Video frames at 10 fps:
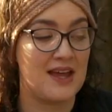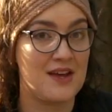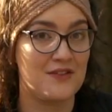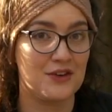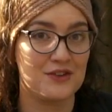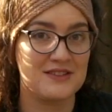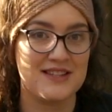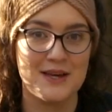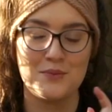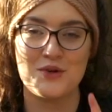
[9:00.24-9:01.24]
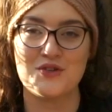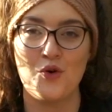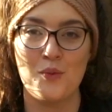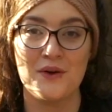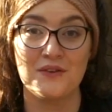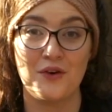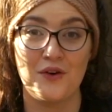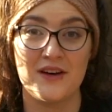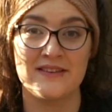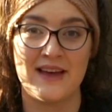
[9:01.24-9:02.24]
Another good tip, which almost
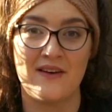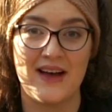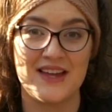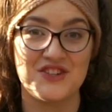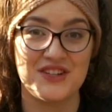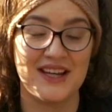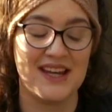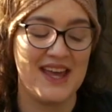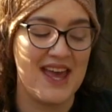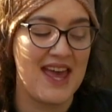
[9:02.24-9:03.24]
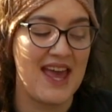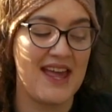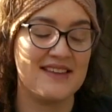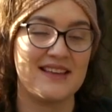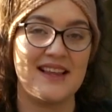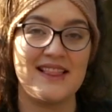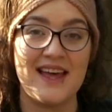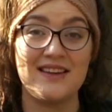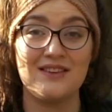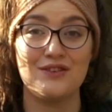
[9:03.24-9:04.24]
caught us out actually, is
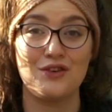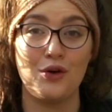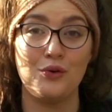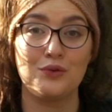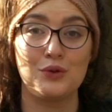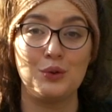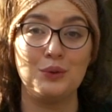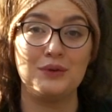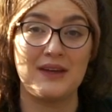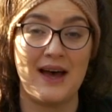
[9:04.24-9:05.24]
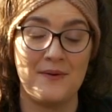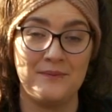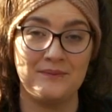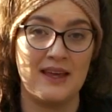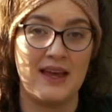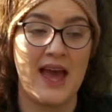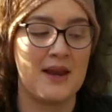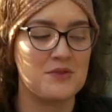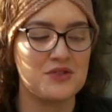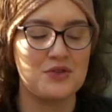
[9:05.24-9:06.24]
let the stove cool down. And
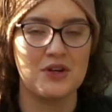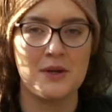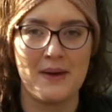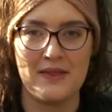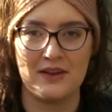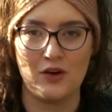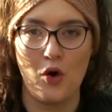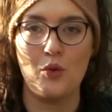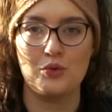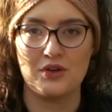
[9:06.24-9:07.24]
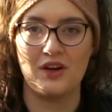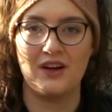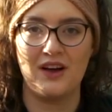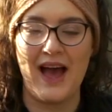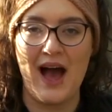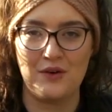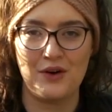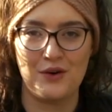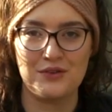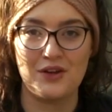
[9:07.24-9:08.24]
I'm just talking about the gold
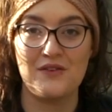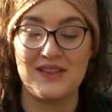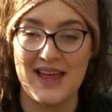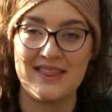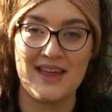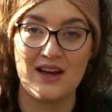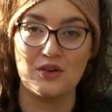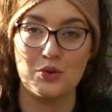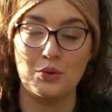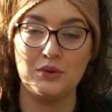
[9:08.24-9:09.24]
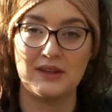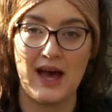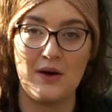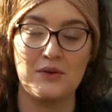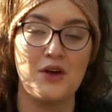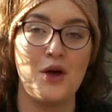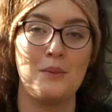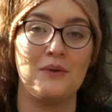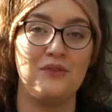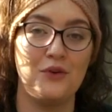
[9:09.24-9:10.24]
alcohol stove. Let that cool down
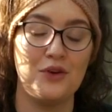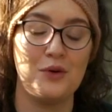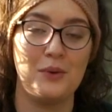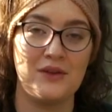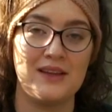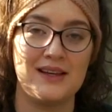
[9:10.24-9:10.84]
before you put the